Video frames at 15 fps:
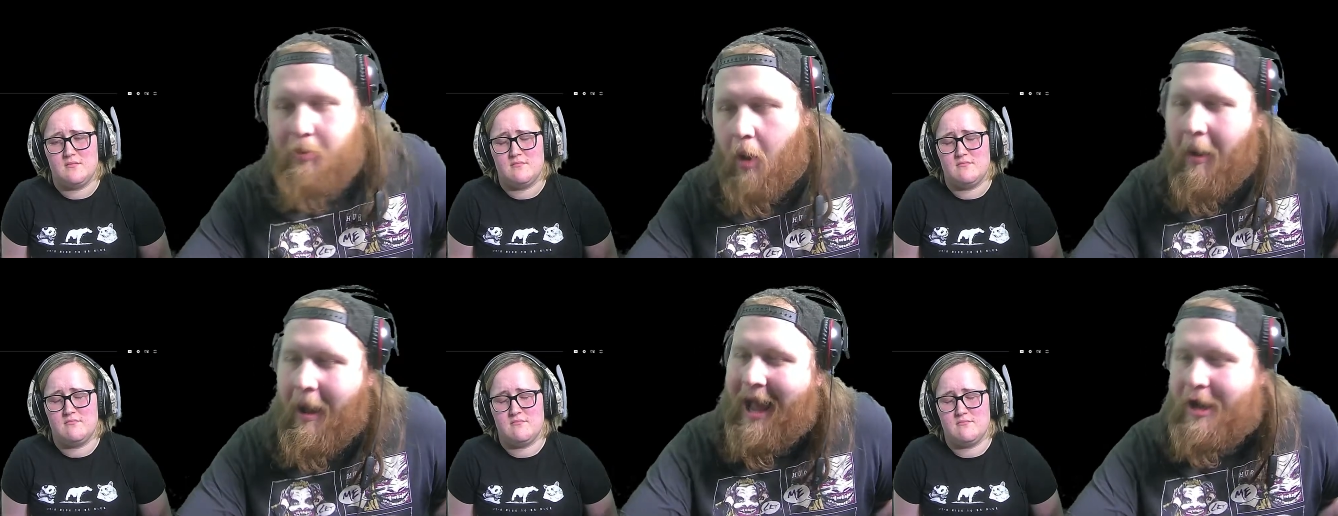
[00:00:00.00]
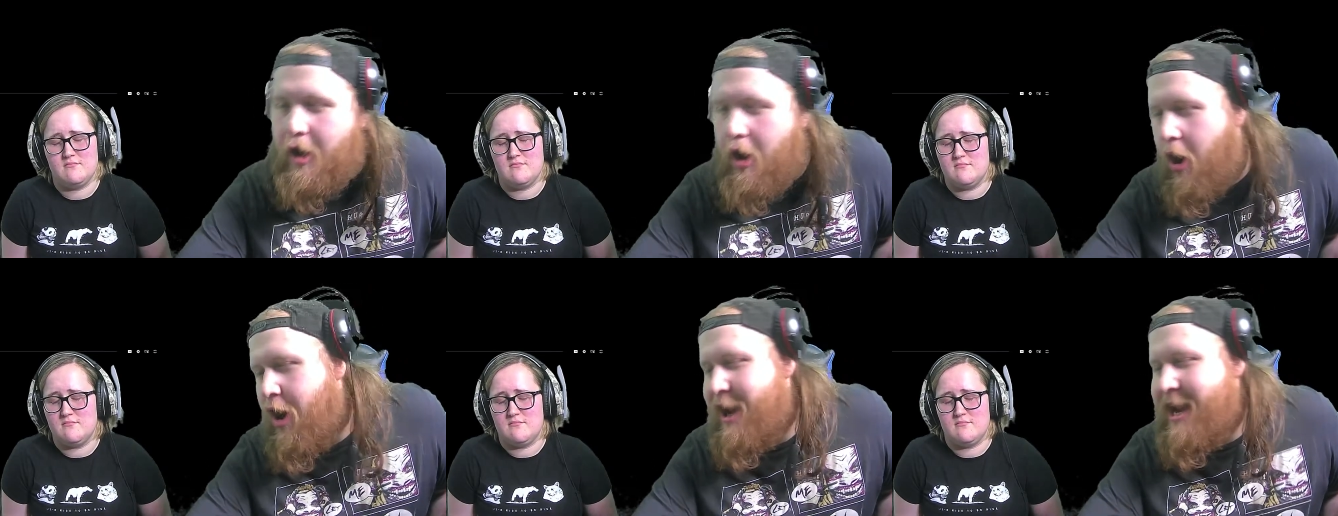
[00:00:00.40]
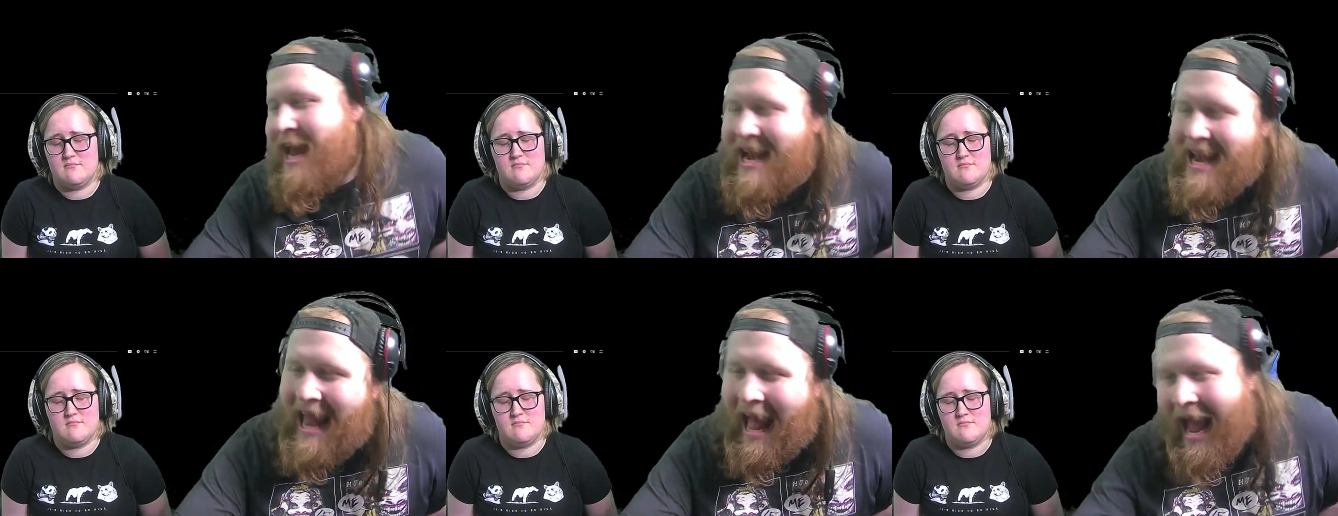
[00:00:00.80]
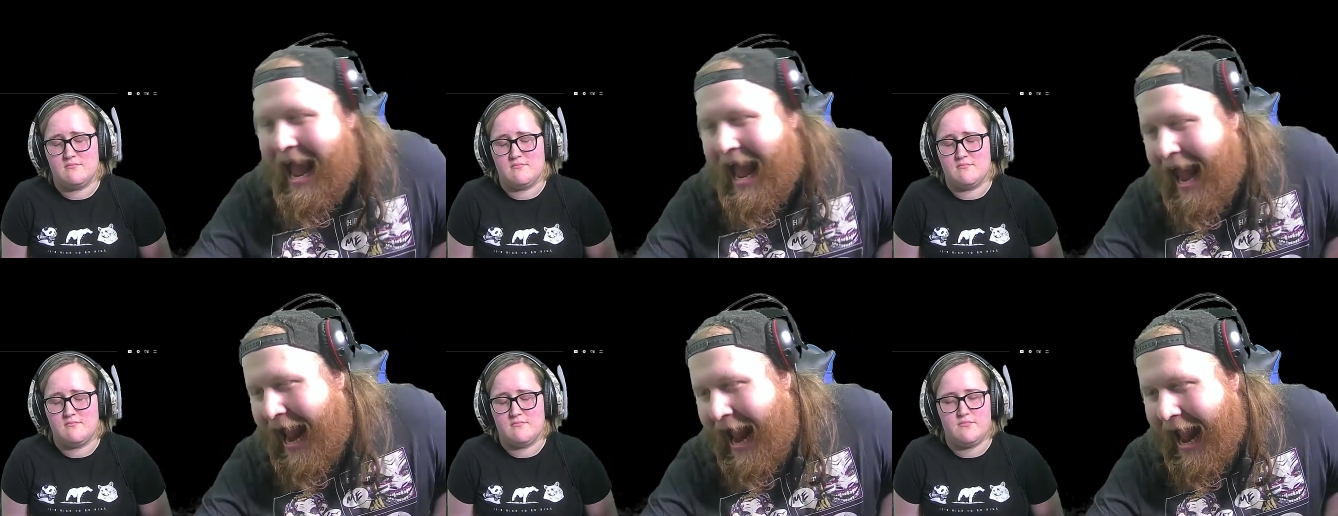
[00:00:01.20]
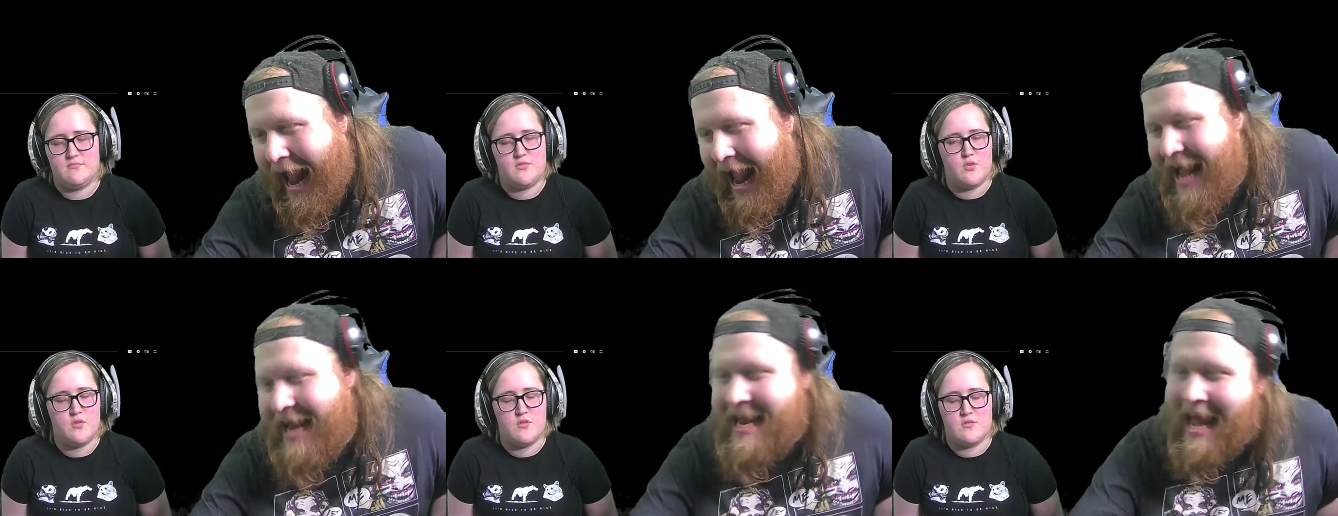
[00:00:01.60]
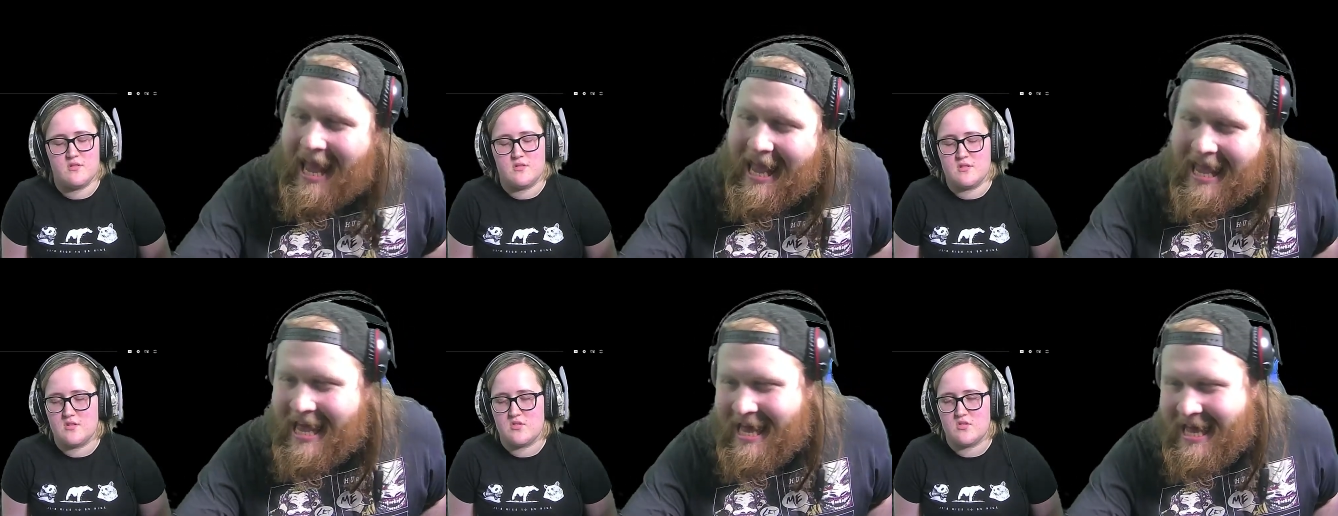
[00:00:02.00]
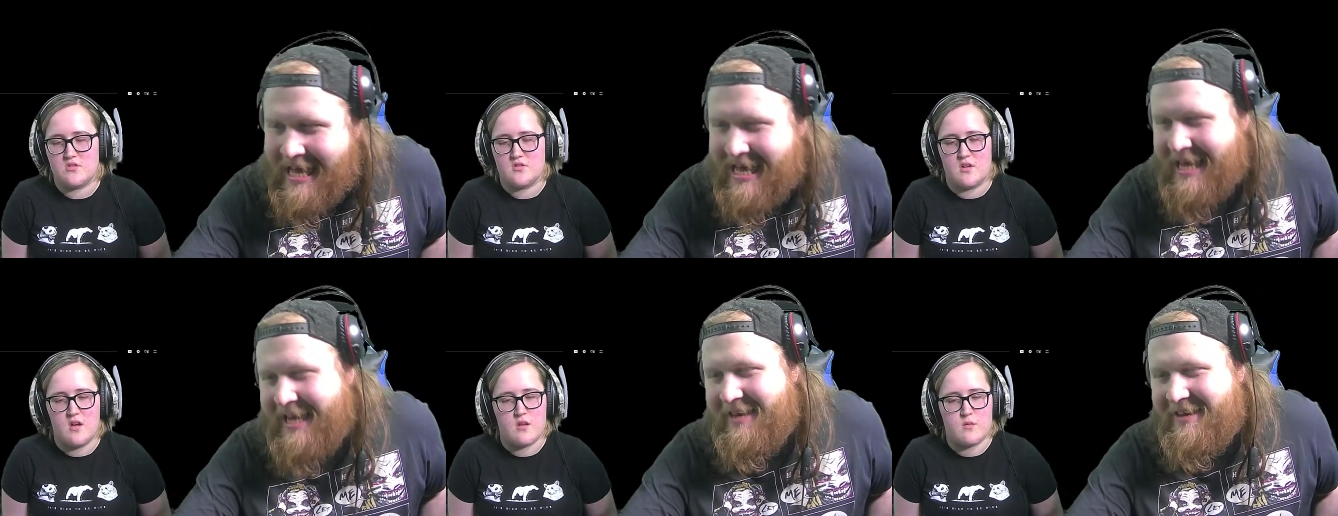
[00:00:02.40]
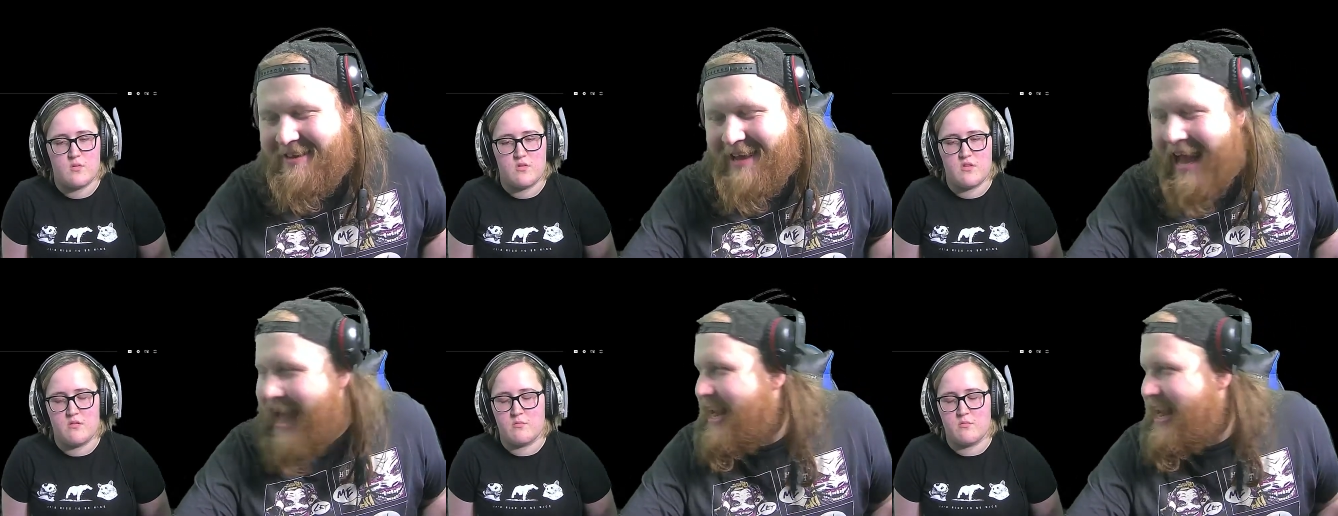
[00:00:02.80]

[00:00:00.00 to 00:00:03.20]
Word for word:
Speaker 1: I caught in that. a. Start with you.